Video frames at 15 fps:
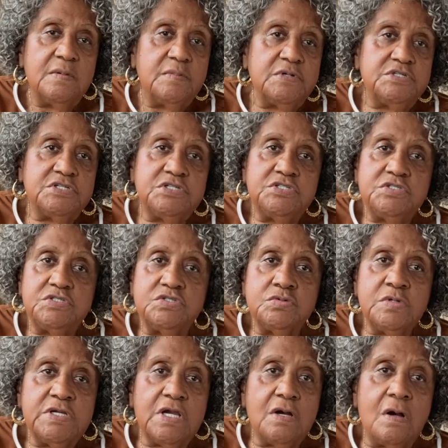But just
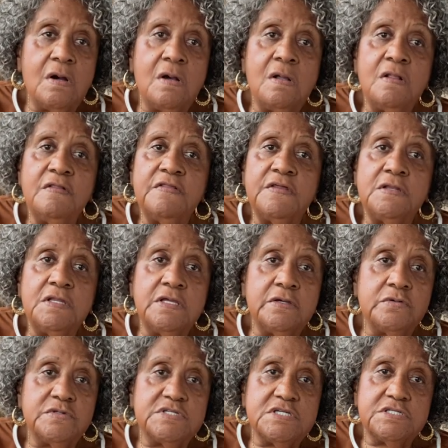drink all the
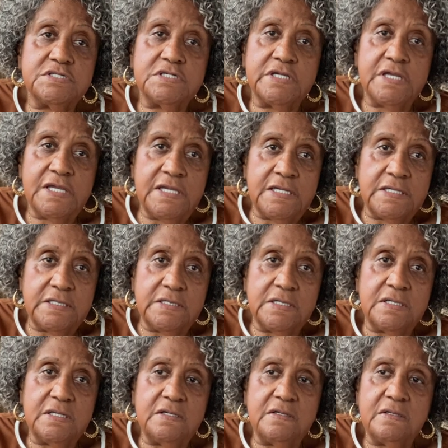liquids that you can.
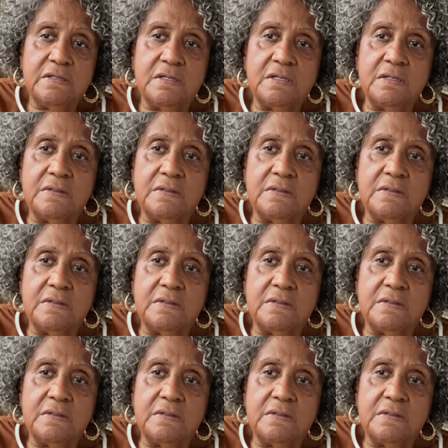And